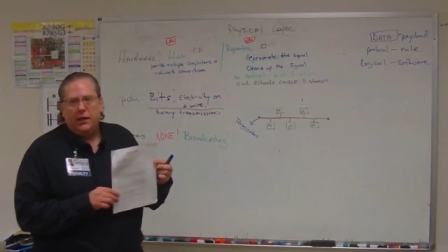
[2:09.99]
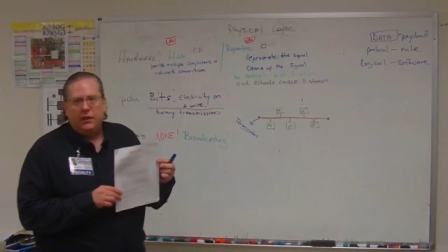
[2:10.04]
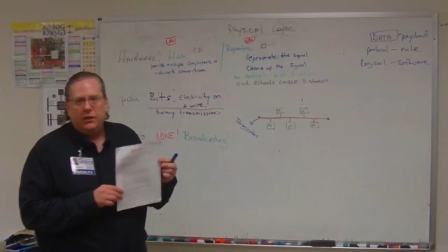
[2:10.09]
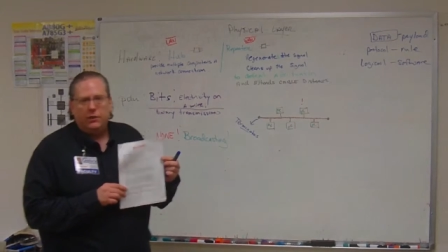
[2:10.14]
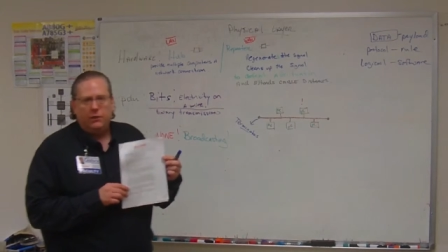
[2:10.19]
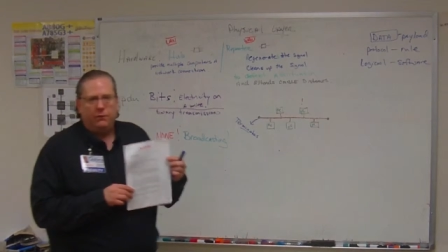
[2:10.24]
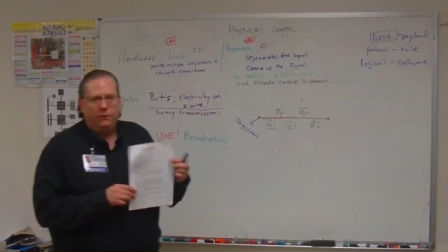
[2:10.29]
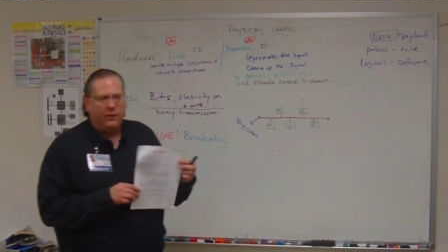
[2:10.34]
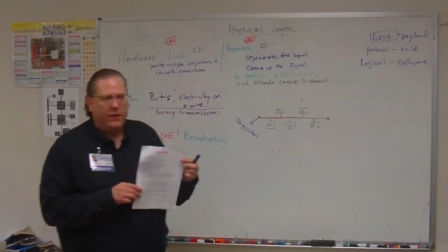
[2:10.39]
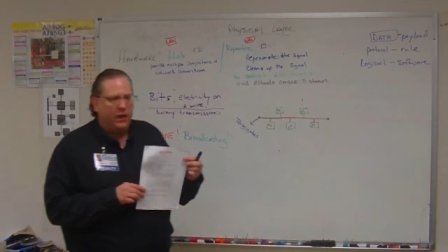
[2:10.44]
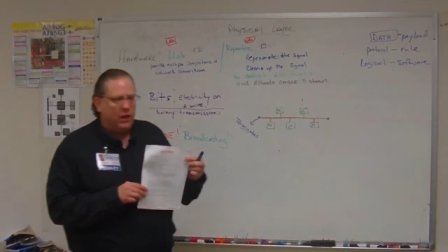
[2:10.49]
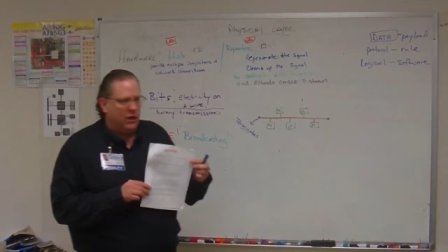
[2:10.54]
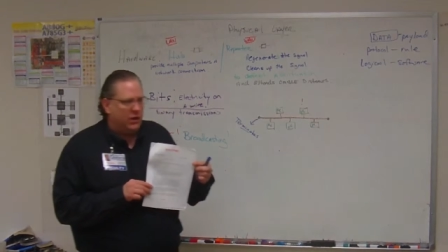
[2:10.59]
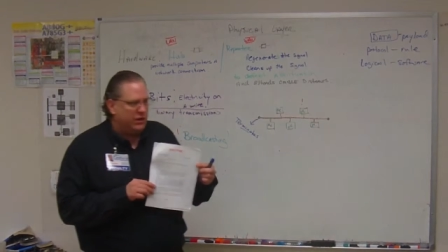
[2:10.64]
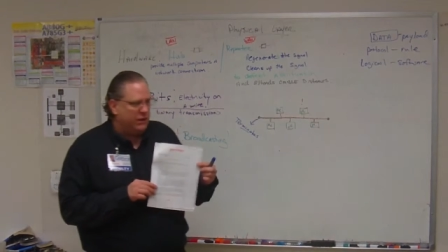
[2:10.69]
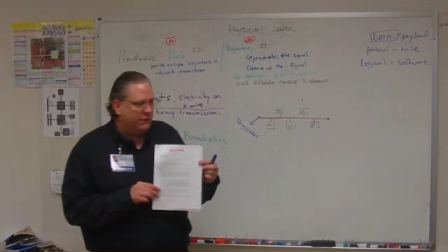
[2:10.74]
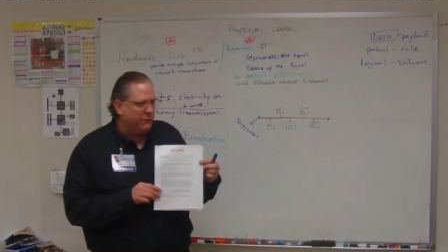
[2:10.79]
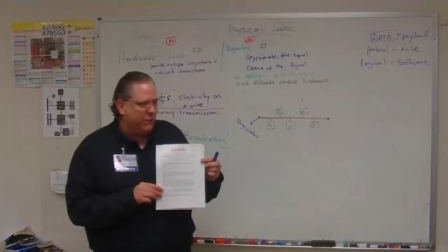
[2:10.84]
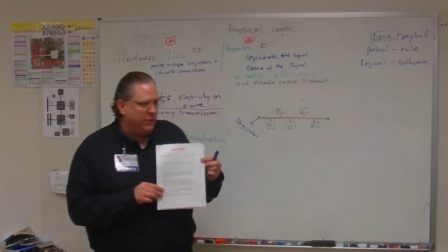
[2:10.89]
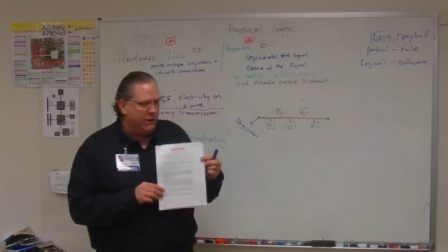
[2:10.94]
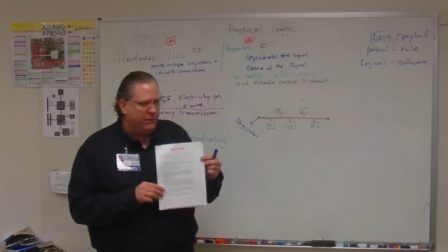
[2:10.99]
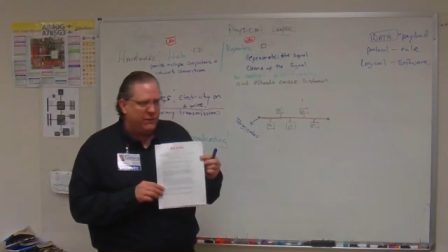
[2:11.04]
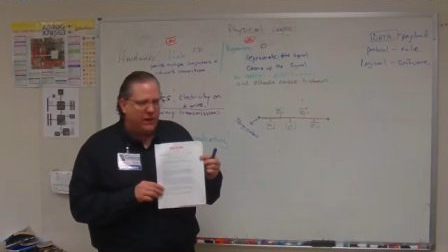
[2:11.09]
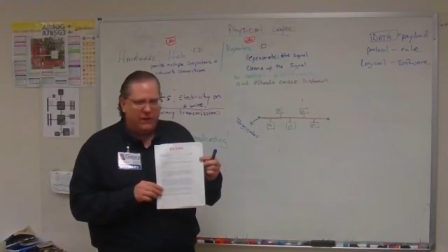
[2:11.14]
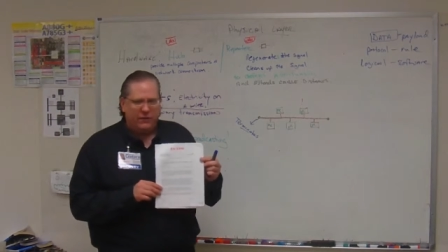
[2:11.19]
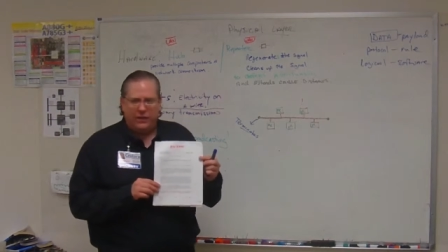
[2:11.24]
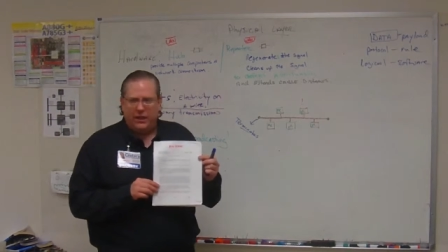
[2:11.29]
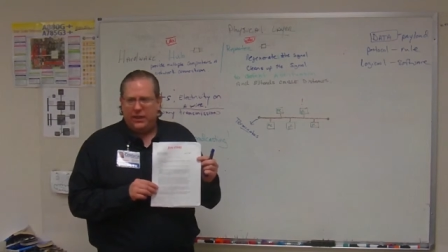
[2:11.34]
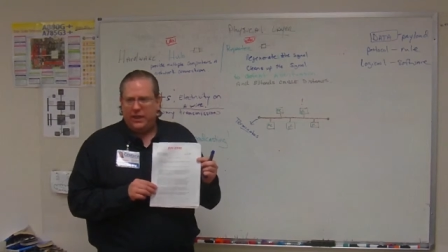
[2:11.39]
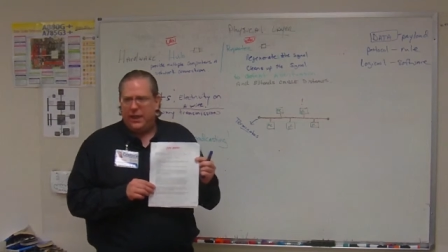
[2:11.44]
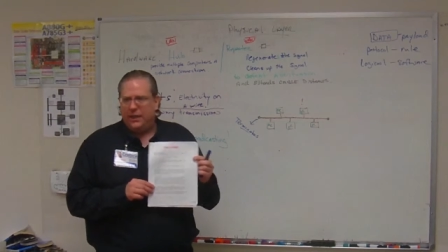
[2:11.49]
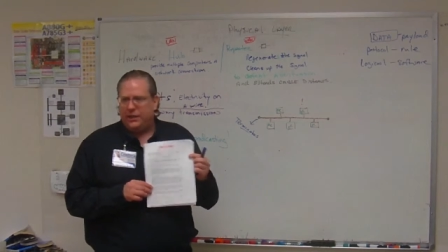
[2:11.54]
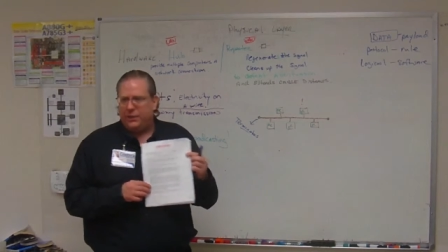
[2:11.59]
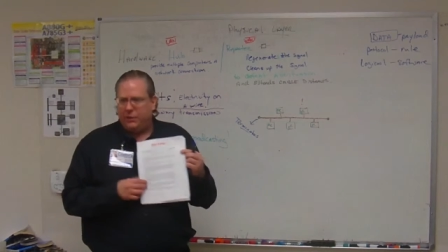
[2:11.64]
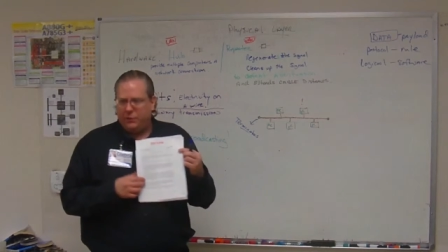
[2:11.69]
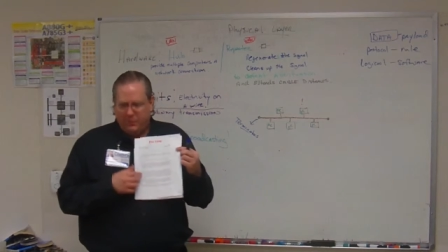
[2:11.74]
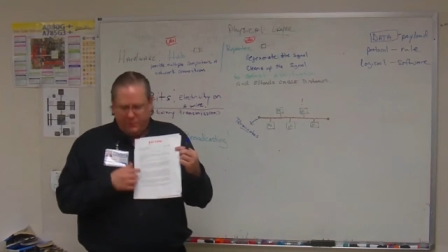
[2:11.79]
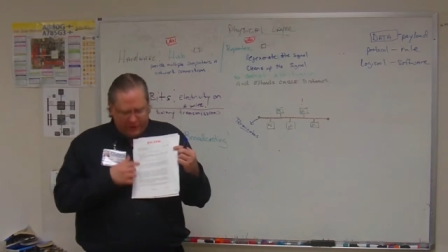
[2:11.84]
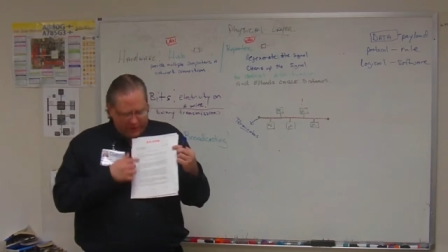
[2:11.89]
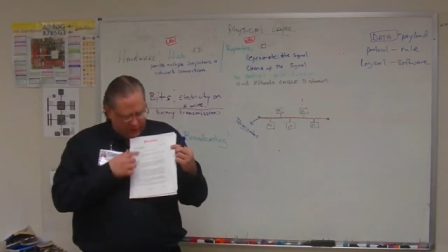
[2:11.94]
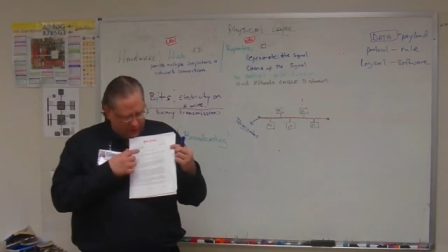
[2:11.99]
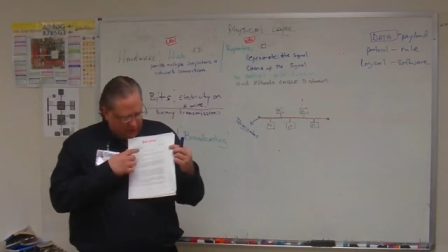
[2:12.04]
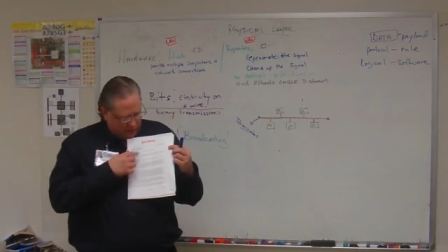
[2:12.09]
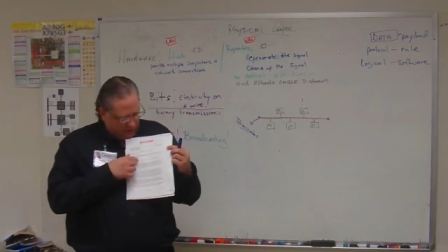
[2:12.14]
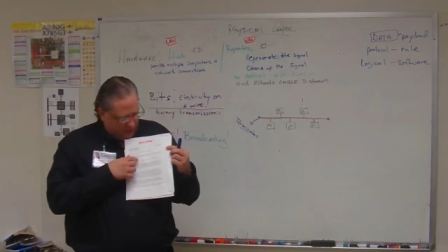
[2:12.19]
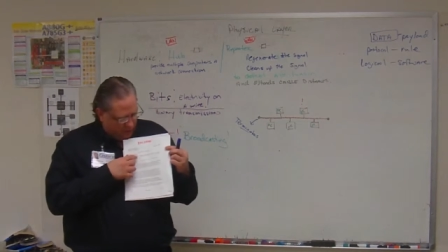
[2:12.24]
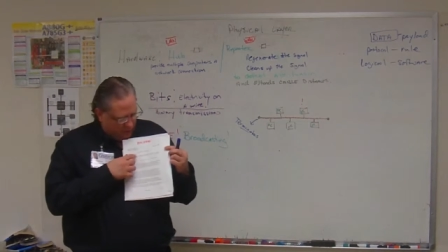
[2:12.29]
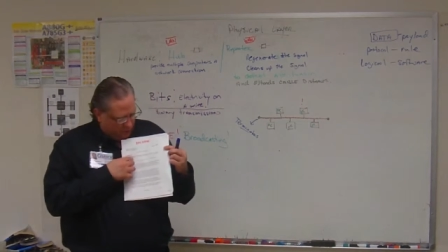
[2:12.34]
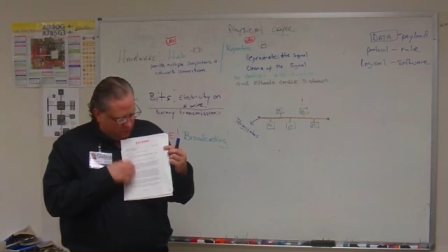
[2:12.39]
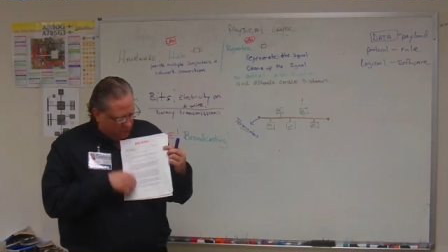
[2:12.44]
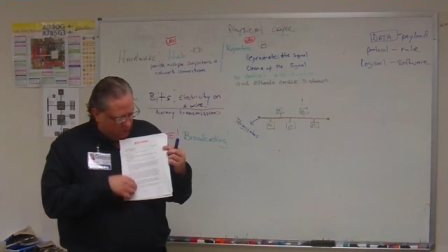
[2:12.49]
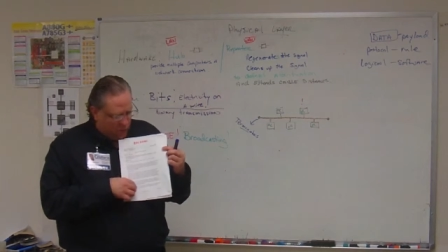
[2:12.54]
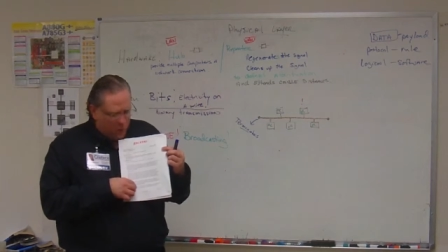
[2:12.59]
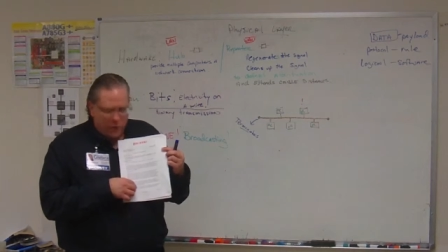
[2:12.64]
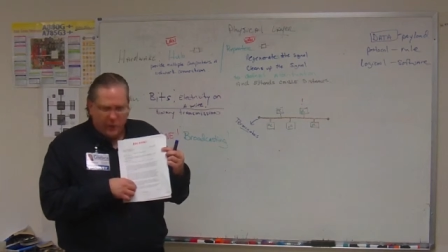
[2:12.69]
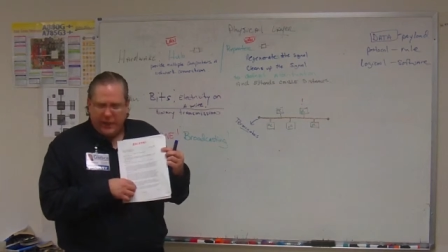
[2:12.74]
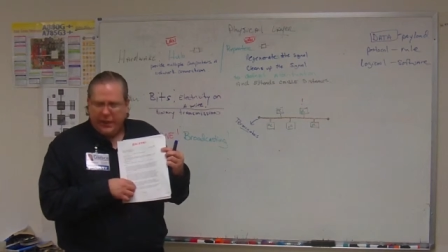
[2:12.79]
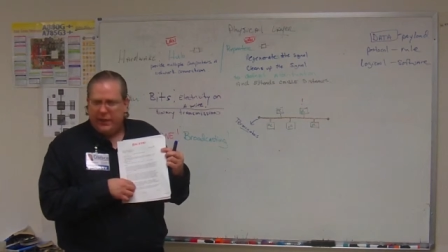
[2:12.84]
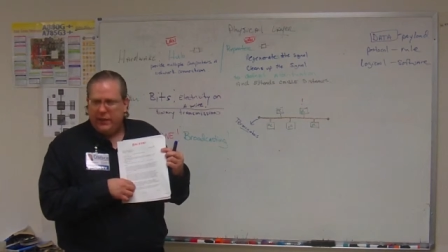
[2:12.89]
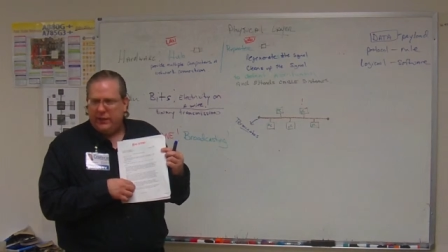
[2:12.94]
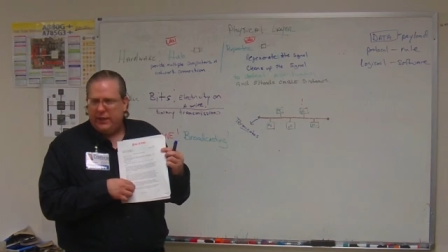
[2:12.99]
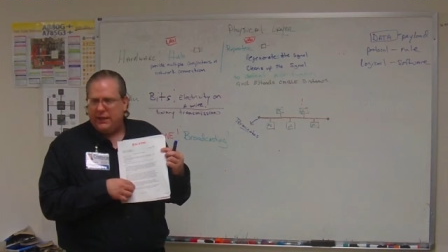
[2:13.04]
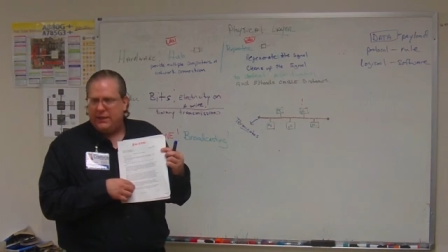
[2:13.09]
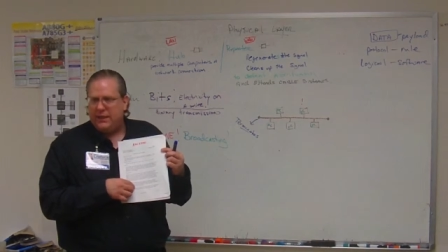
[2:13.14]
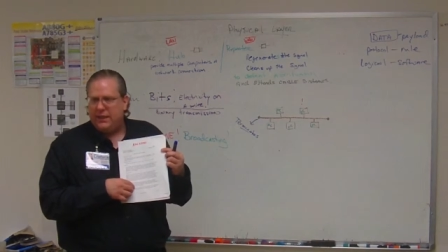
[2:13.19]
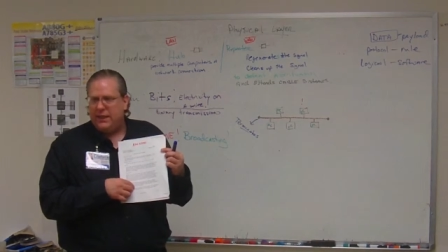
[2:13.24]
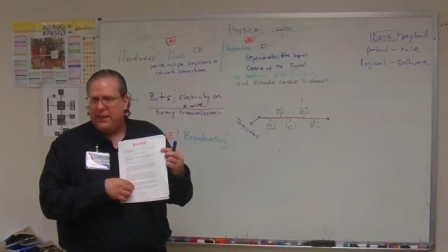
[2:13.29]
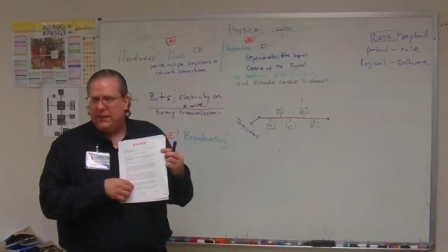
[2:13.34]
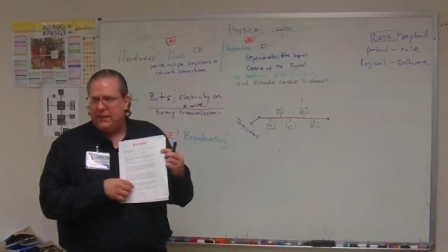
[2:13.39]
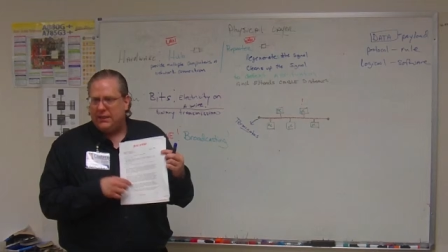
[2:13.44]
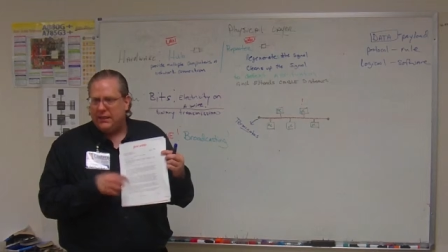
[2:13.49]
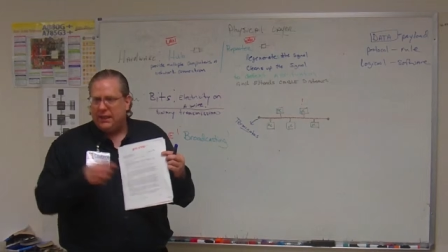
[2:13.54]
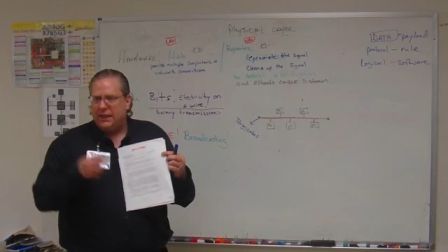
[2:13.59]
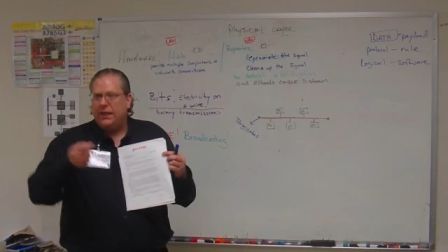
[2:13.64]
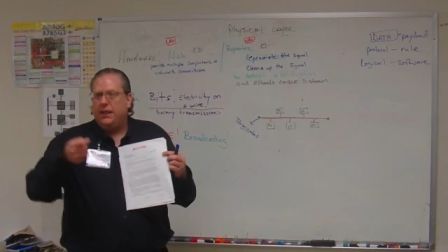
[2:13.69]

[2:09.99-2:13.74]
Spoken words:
So for the RJ45 connector would be a rule here that says,